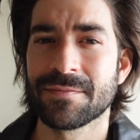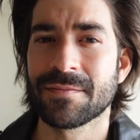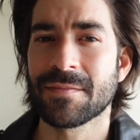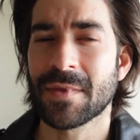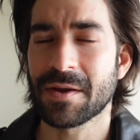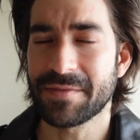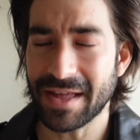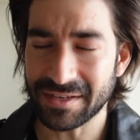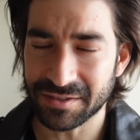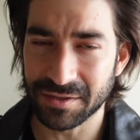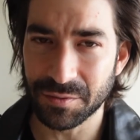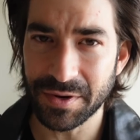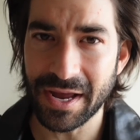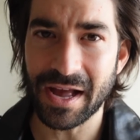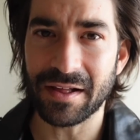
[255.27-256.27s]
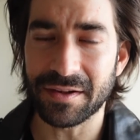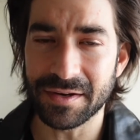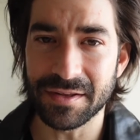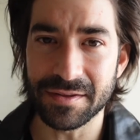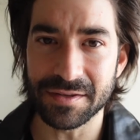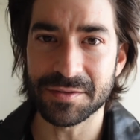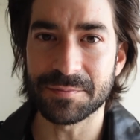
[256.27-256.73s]
That's the reality of
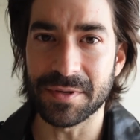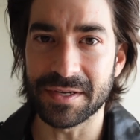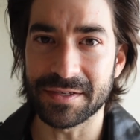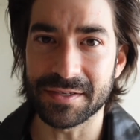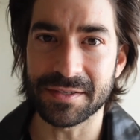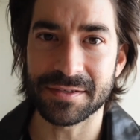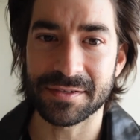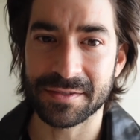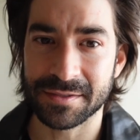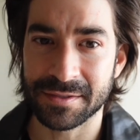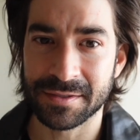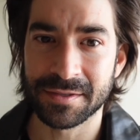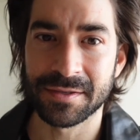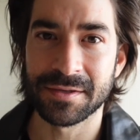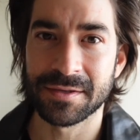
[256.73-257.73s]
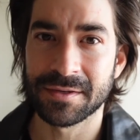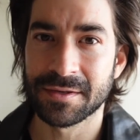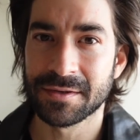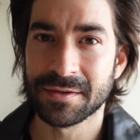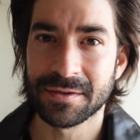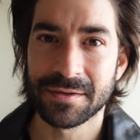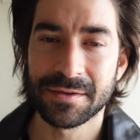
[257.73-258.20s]
this business.
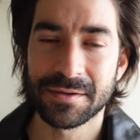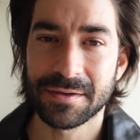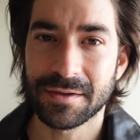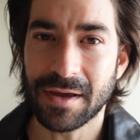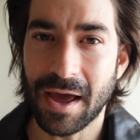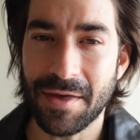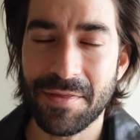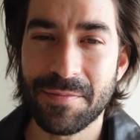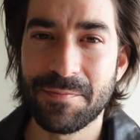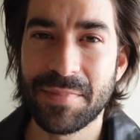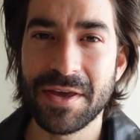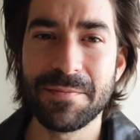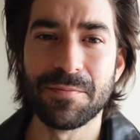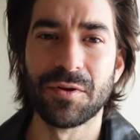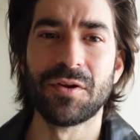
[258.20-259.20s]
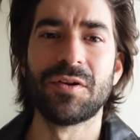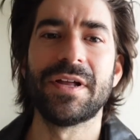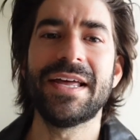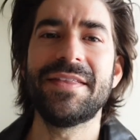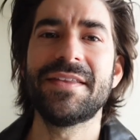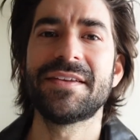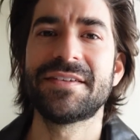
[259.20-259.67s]
And people
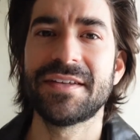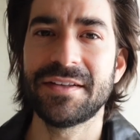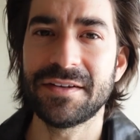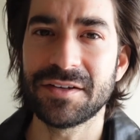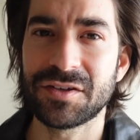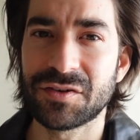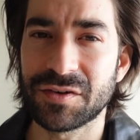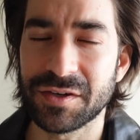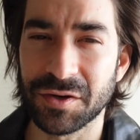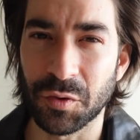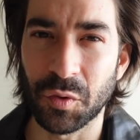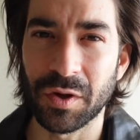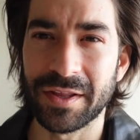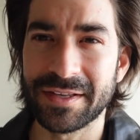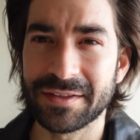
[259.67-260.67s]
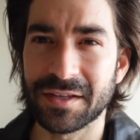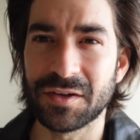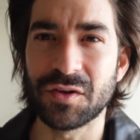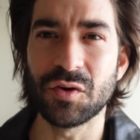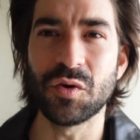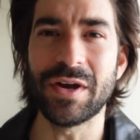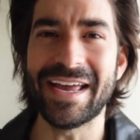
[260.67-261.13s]
in this industry are willing to
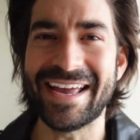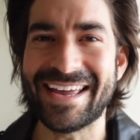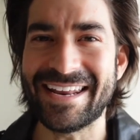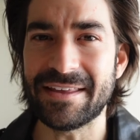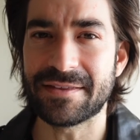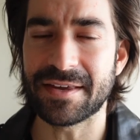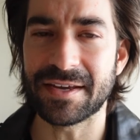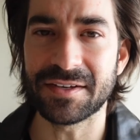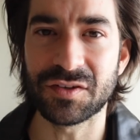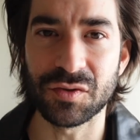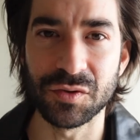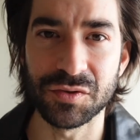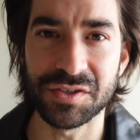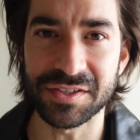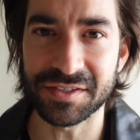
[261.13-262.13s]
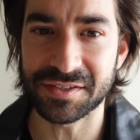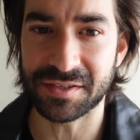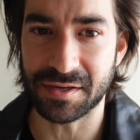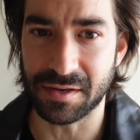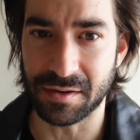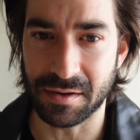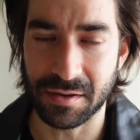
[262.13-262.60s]
do anything to
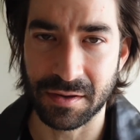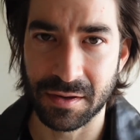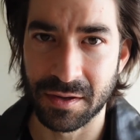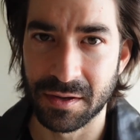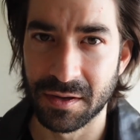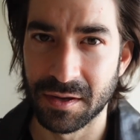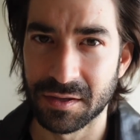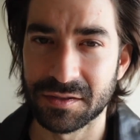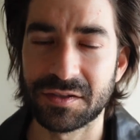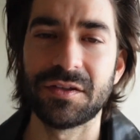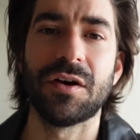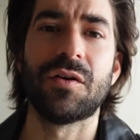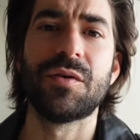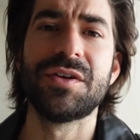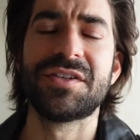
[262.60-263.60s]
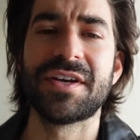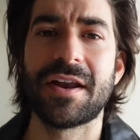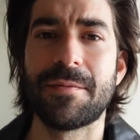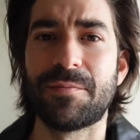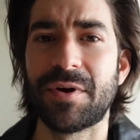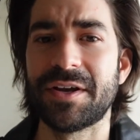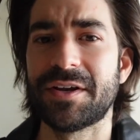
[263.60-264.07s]
succeed. So you always got to
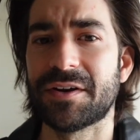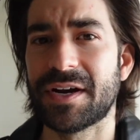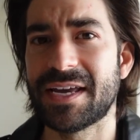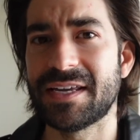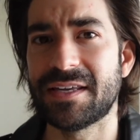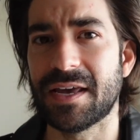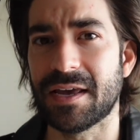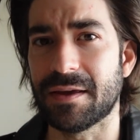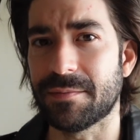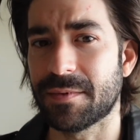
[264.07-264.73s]
bring your A game.